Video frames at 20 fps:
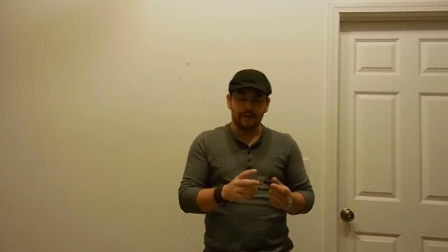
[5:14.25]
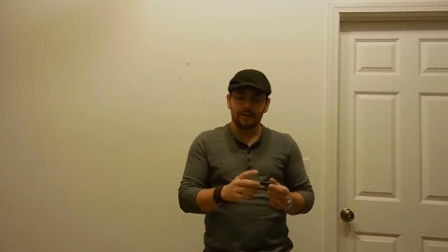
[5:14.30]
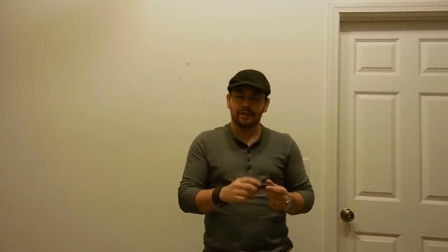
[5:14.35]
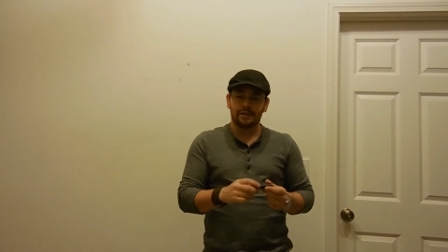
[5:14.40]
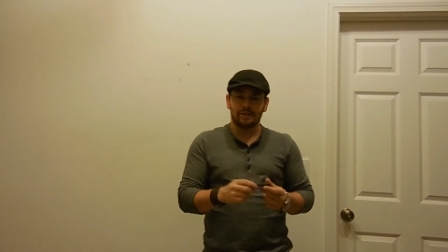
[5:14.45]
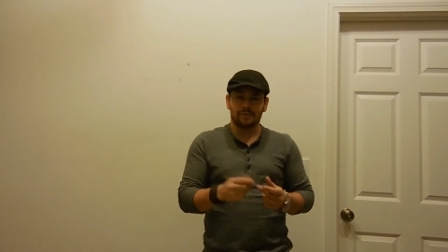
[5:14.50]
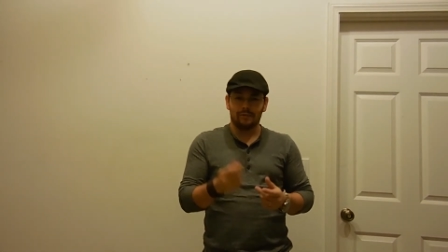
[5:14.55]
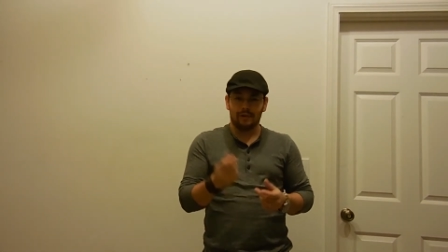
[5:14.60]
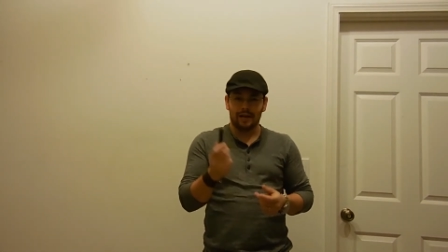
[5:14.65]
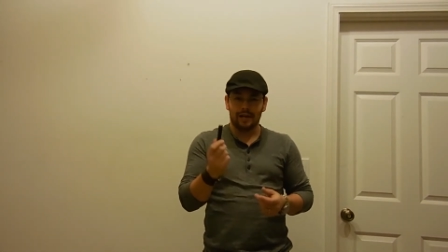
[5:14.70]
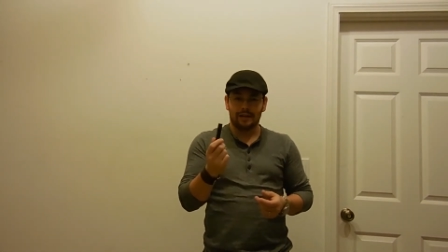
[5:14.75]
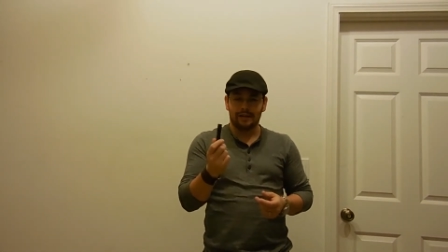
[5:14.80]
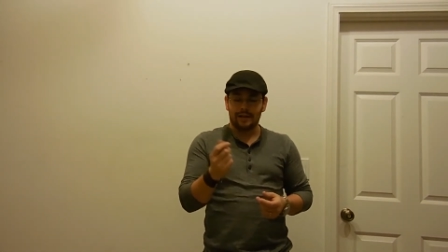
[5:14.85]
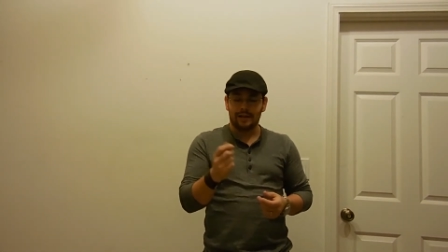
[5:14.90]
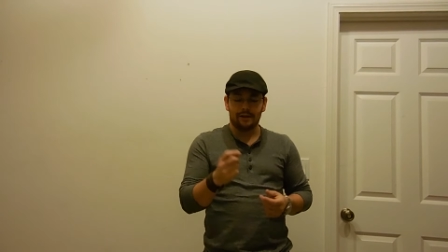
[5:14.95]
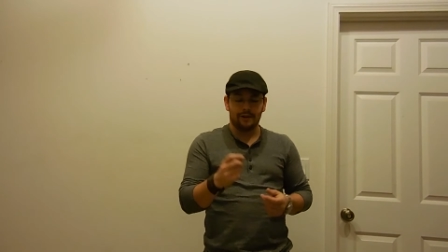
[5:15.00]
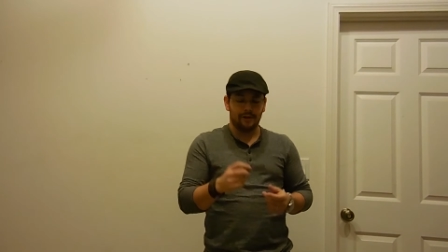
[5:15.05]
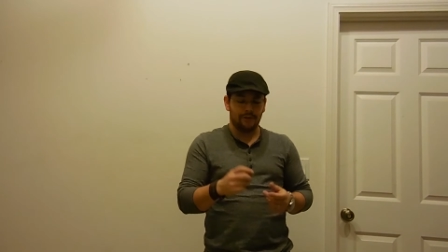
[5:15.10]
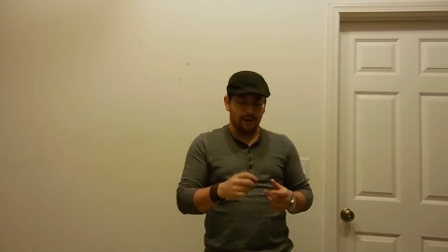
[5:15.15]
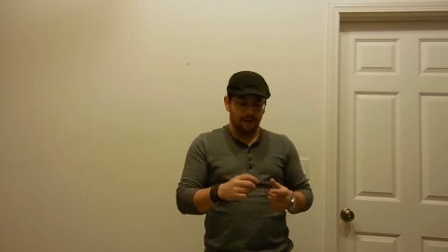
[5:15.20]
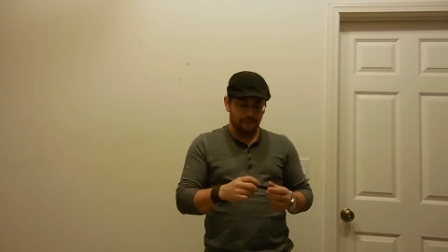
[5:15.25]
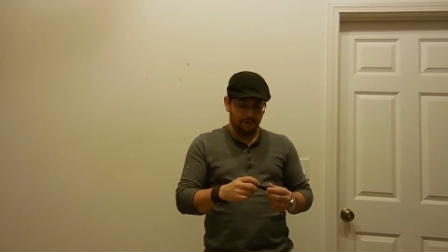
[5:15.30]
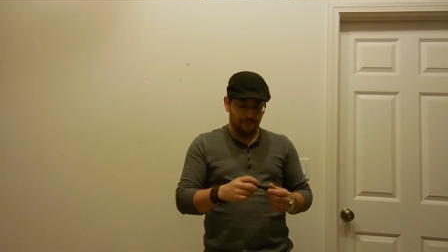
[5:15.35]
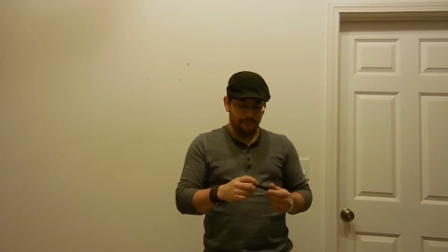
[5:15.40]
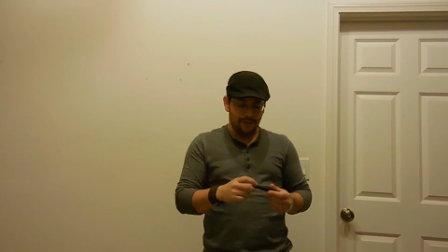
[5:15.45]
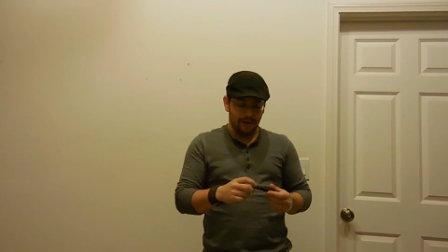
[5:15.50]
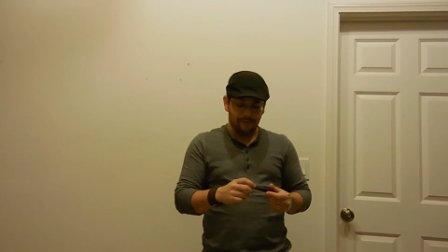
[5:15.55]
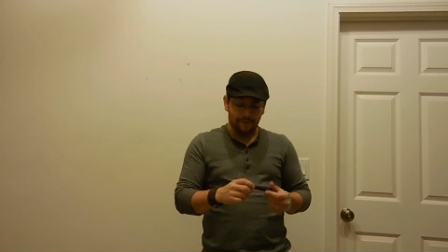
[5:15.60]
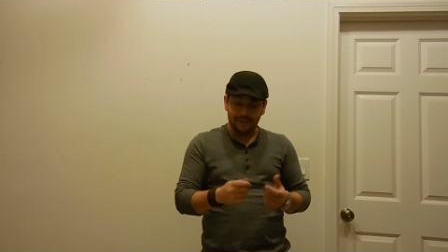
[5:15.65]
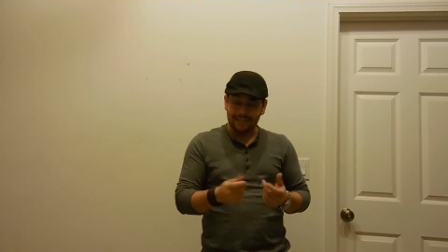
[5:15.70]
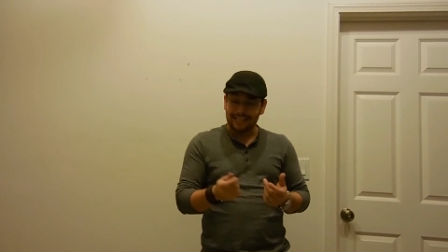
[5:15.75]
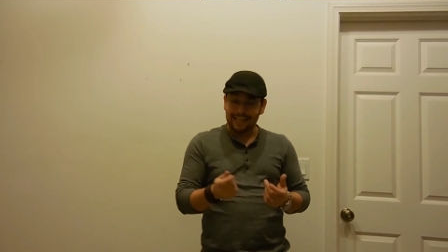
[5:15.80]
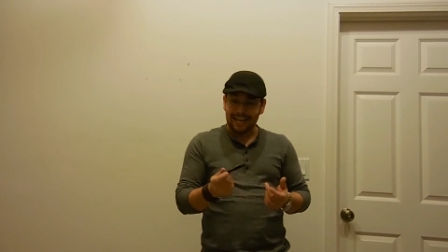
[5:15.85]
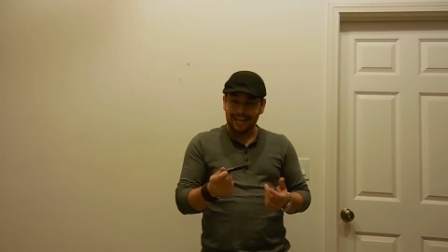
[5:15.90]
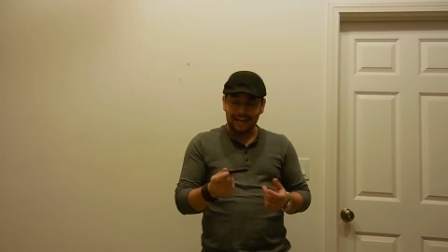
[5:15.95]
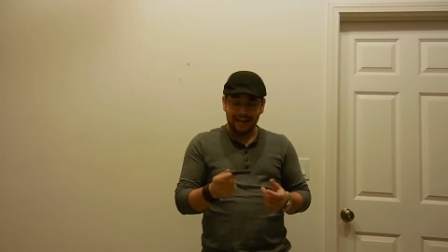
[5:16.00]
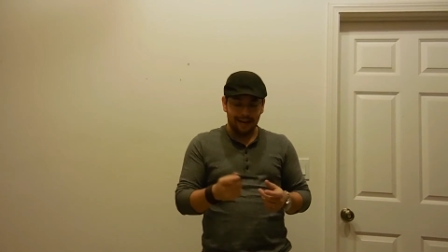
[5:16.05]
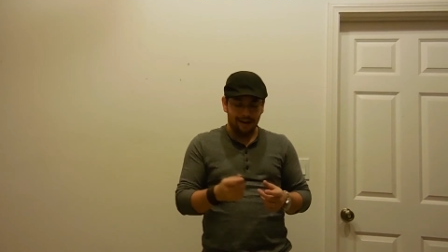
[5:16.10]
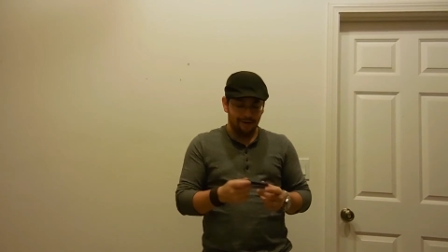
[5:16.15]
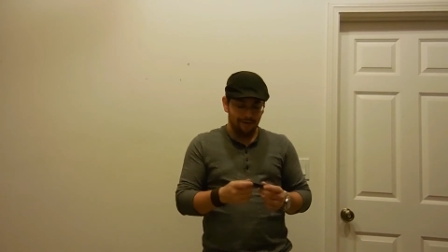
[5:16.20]
This is what I carry around with me every day
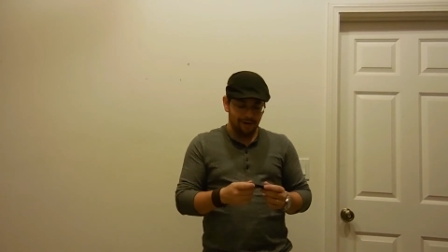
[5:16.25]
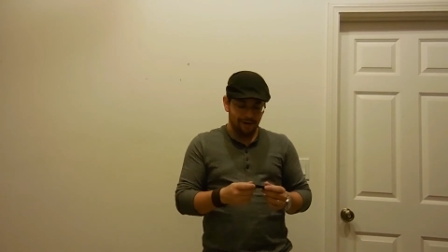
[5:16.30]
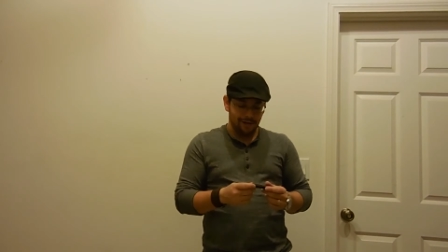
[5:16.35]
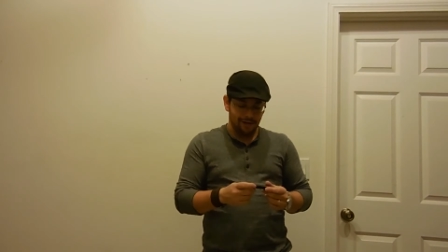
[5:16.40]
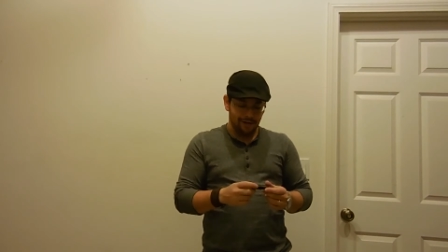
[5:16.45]
now.